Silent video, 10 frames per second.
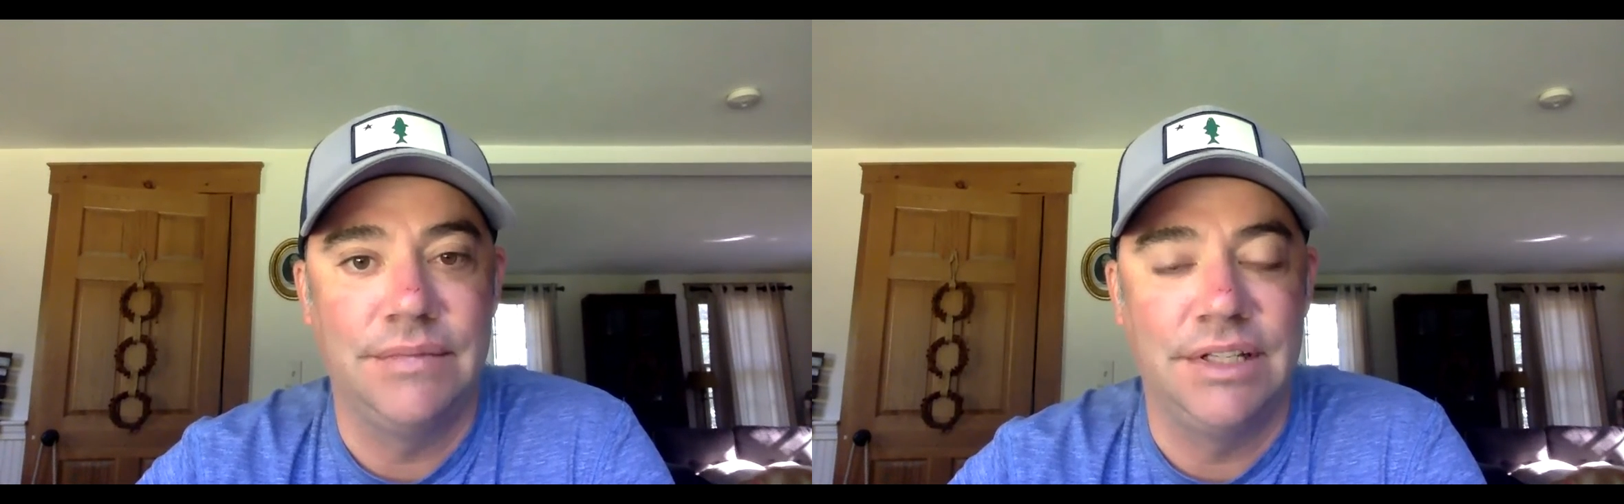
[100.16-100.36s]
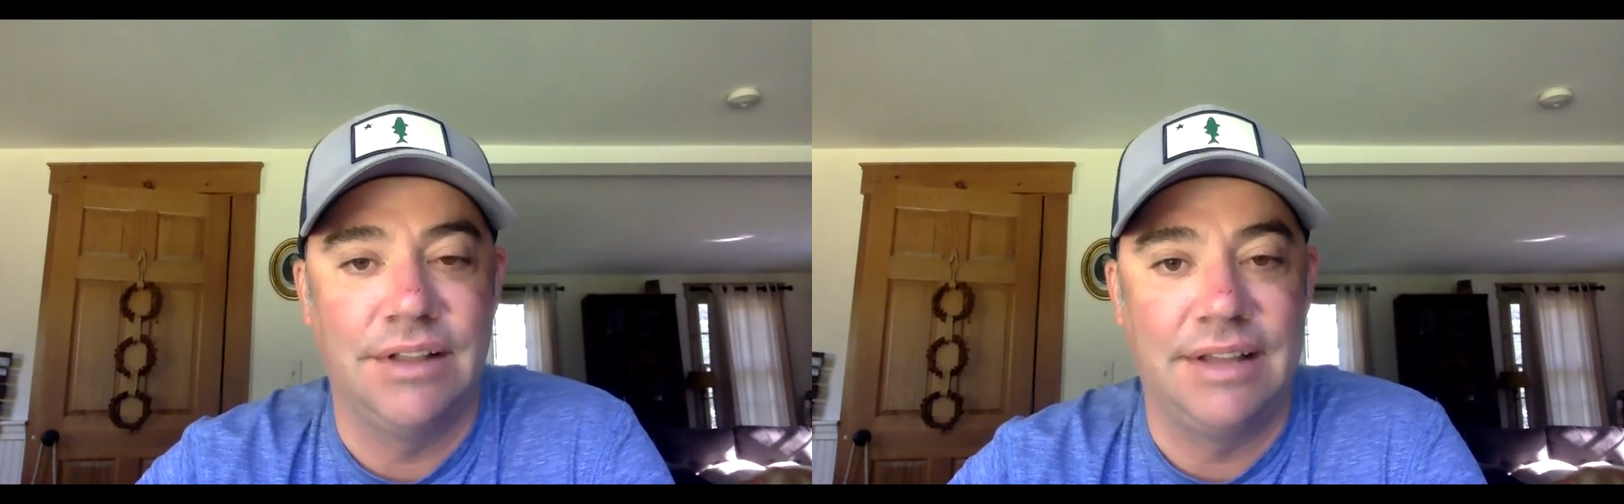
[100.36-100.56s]

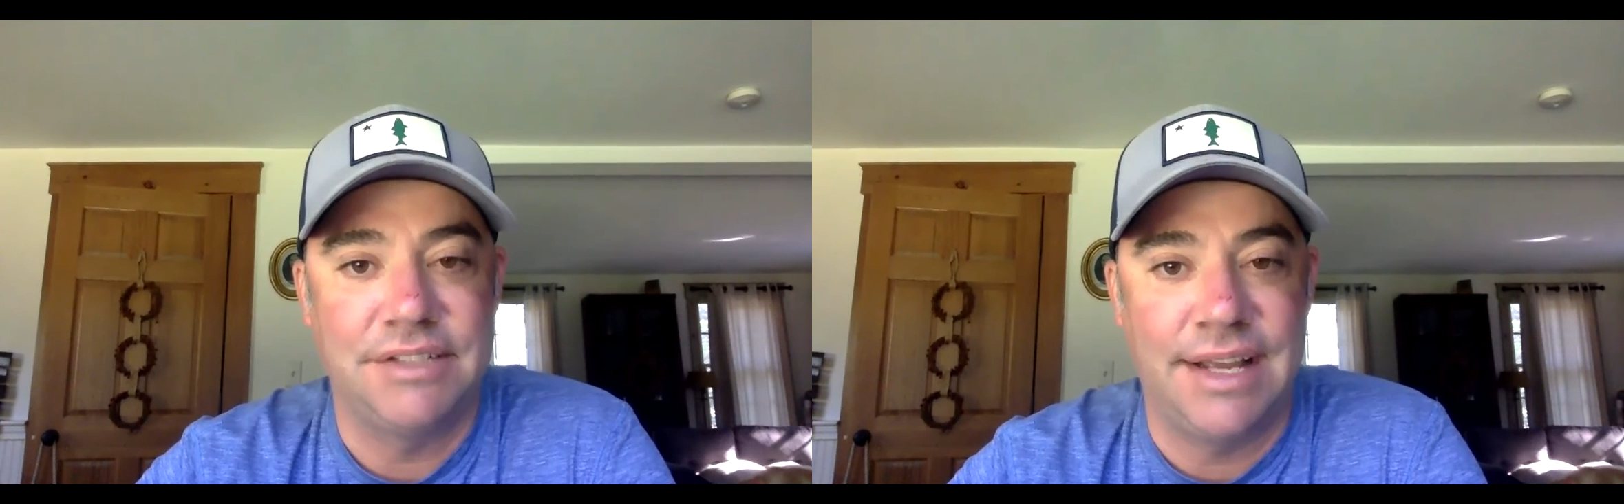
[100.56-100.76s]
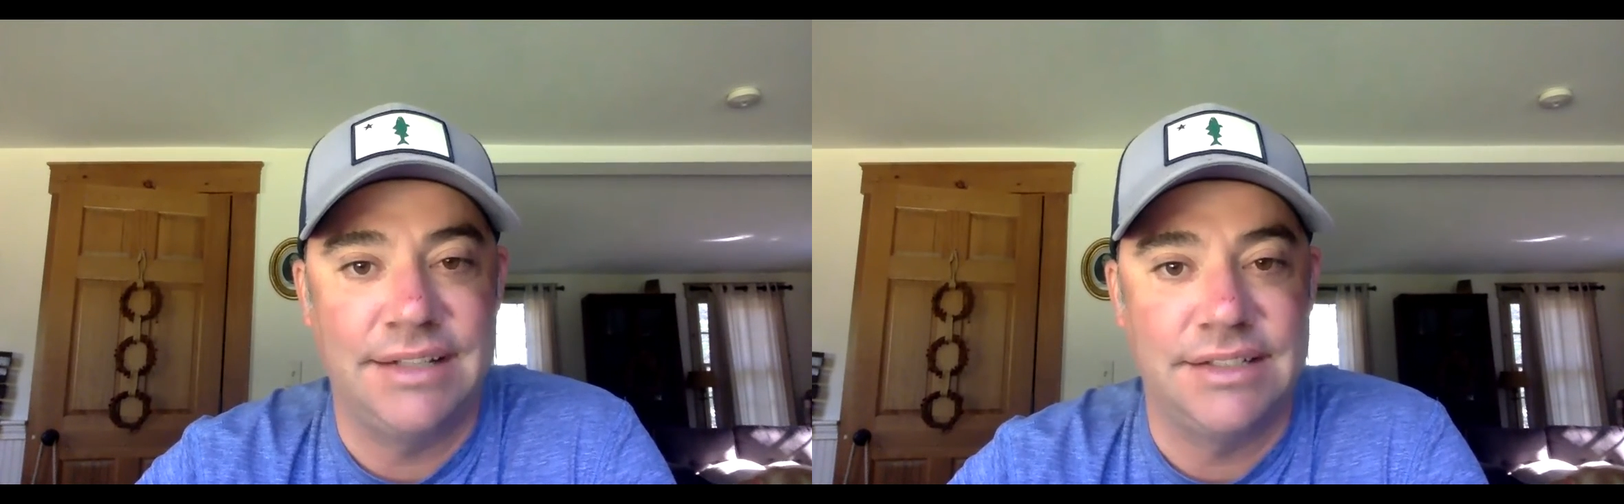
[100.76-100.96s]
life
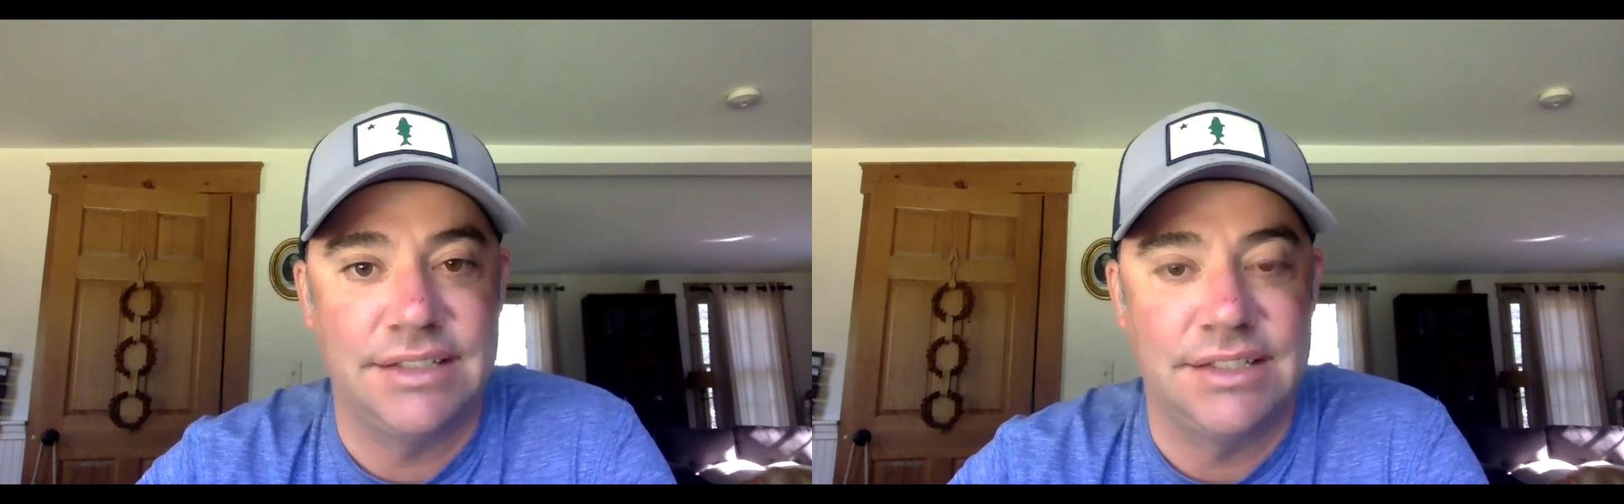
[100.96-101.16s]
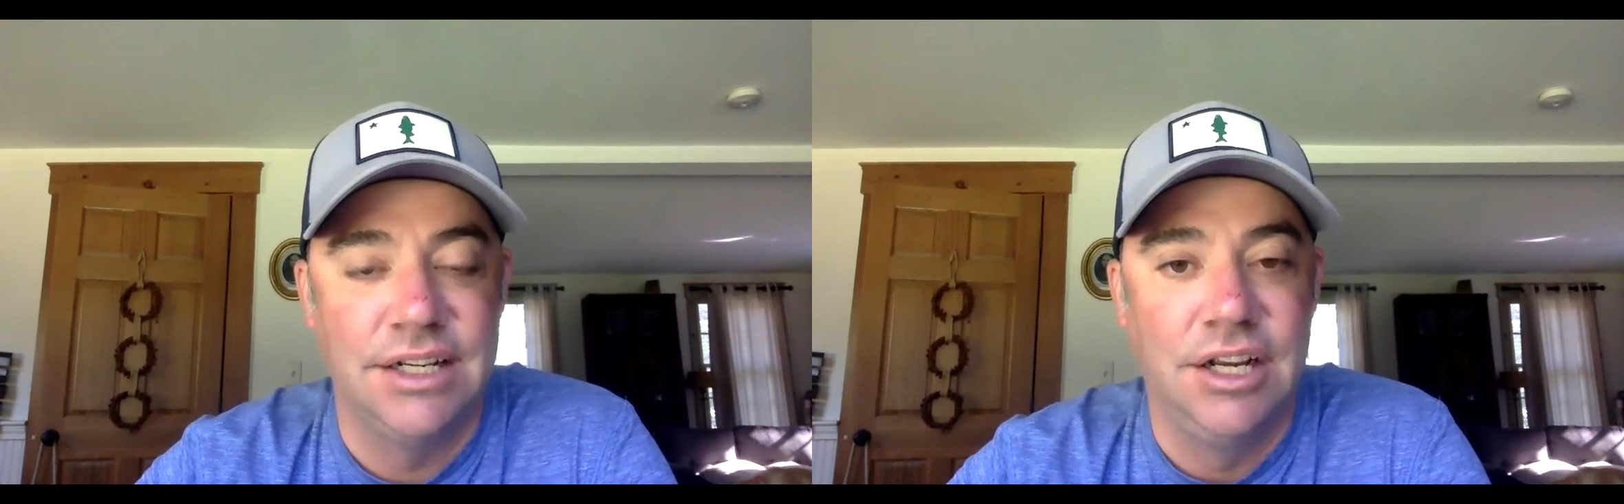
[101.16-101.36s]
sciences,
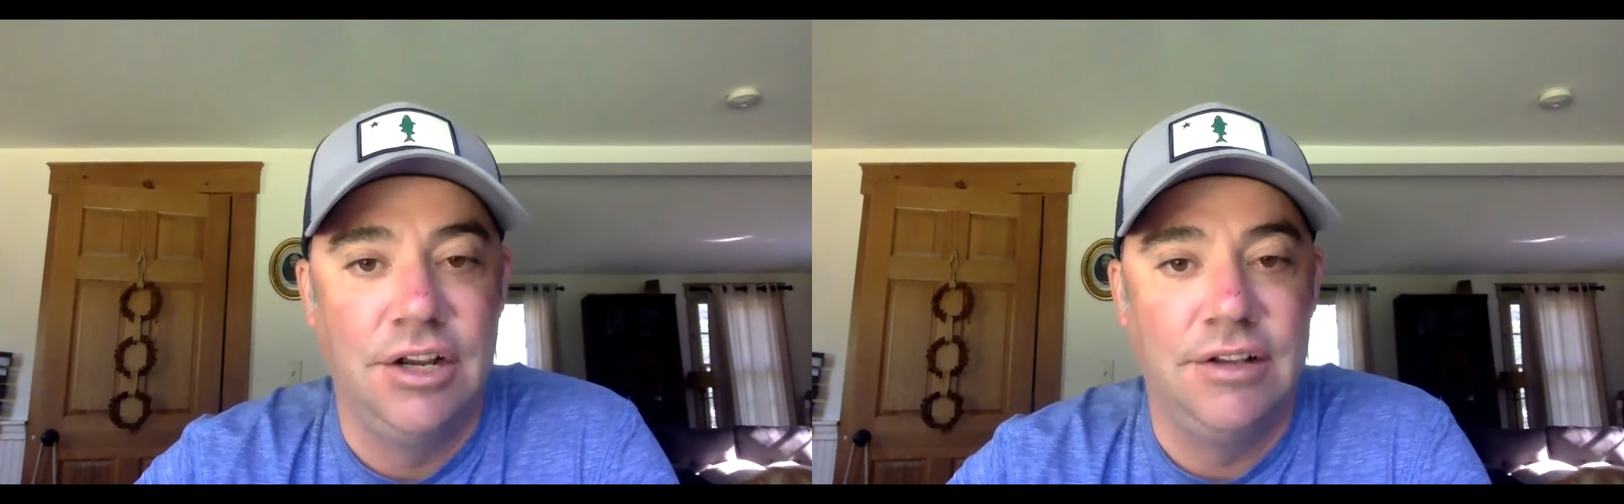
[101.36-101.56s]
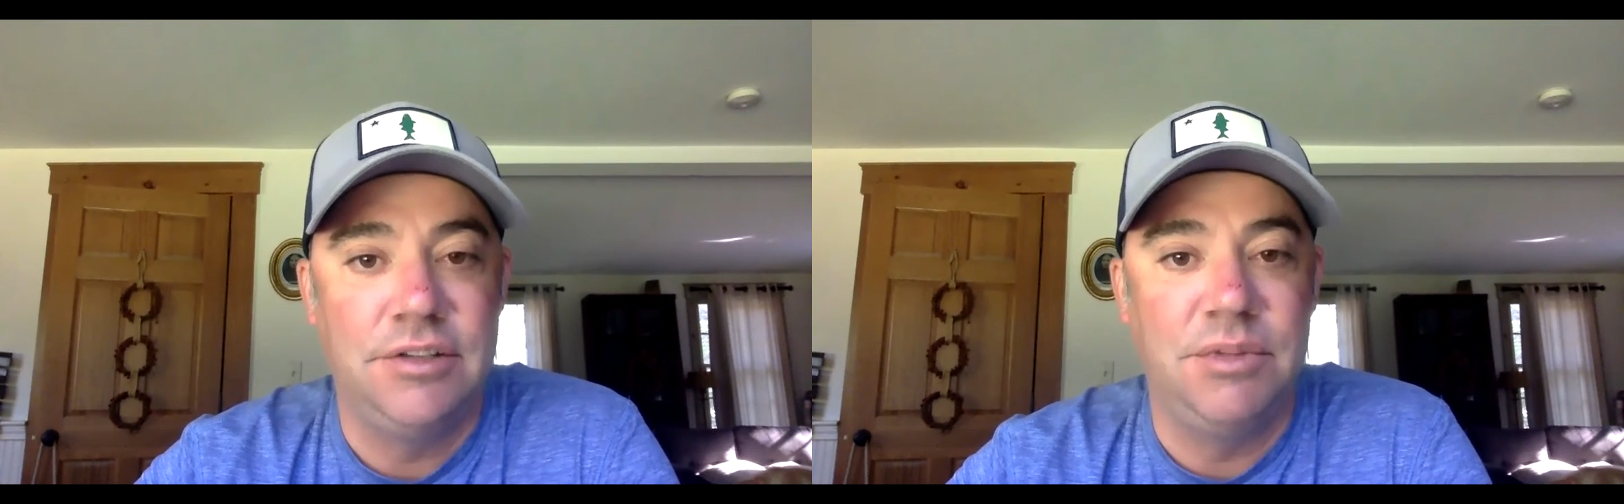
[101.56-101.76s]
to